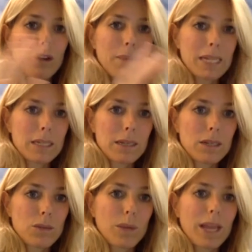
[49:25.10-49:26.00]
we have
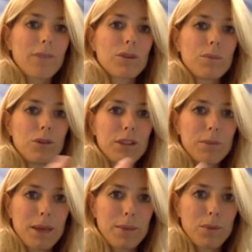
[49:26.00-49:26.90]
augmented, we have
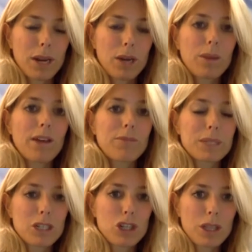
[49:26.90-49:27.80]
removed the membrane,
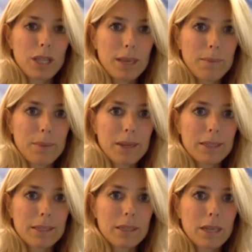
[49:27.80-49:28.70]
we have positioned the
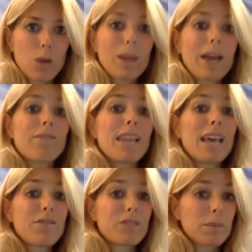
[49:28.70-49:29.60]
implants, we
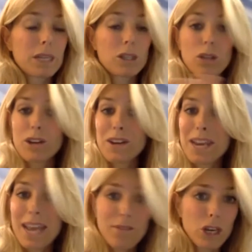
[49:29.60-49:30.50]
have left them because they
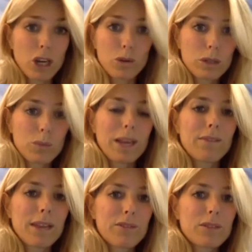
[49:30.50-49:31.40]
are never loaded,
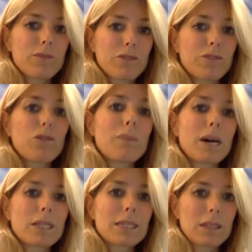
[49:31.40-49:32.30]
we have left them for
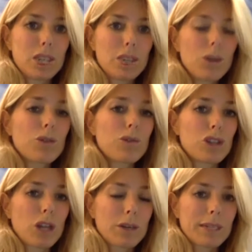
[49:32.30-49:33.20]
4 months in the
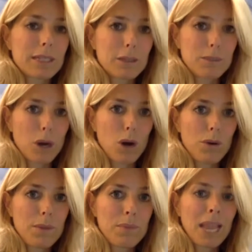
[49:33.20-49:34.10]
newly regenerated
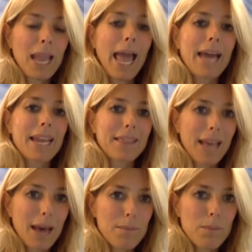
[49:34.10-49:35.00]
bone, and
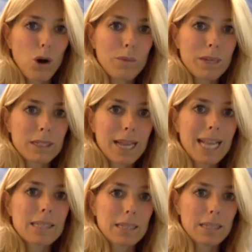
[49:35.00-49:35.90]
at that moment,
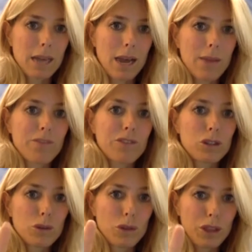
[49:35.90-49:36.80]
it's the time
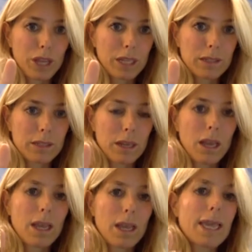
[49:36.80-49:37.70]
for 2 things.
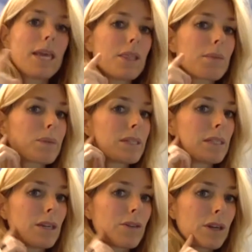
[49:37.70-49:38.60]
in the
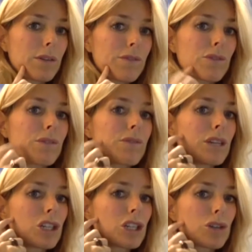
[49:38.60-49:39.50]
posterior for a
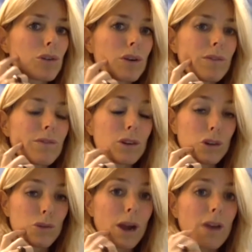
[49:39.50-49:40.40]
free gingival
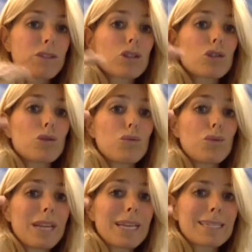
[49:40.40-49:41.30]
graft to
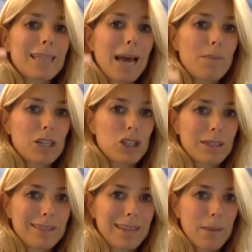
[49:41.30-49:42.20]
re-establish the
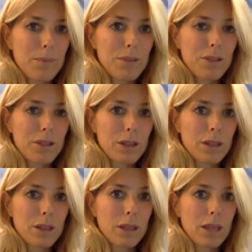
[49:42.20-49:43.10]
depth,
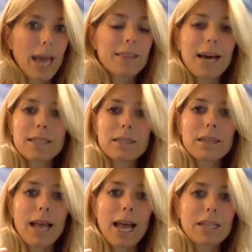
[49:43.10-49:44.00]
and that
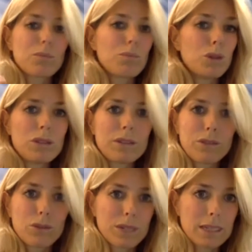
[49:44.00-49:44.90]
has beautiful
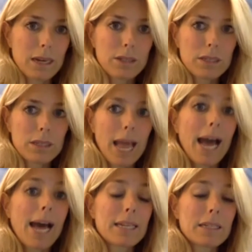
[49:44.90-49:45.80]
results.
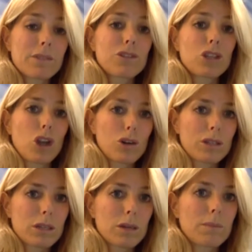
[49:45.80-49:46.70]
And for the
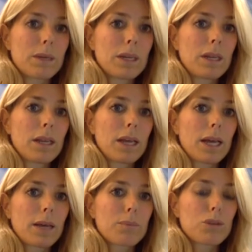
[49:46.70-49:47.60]
long-term
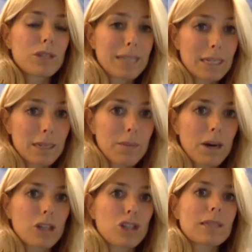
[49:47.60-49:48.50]
prosthetic
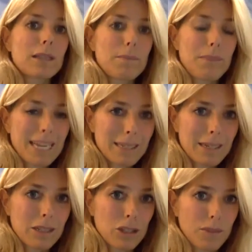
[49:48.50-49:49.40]
margins and the maintenance
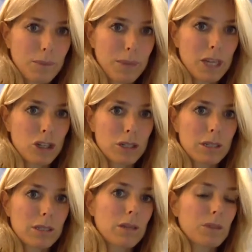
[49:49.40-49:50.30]
of the patient in
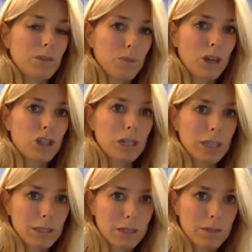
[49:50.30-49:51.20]
terms of brushing, this is
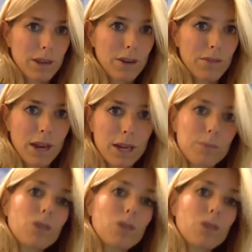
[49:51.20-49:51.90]
very viable.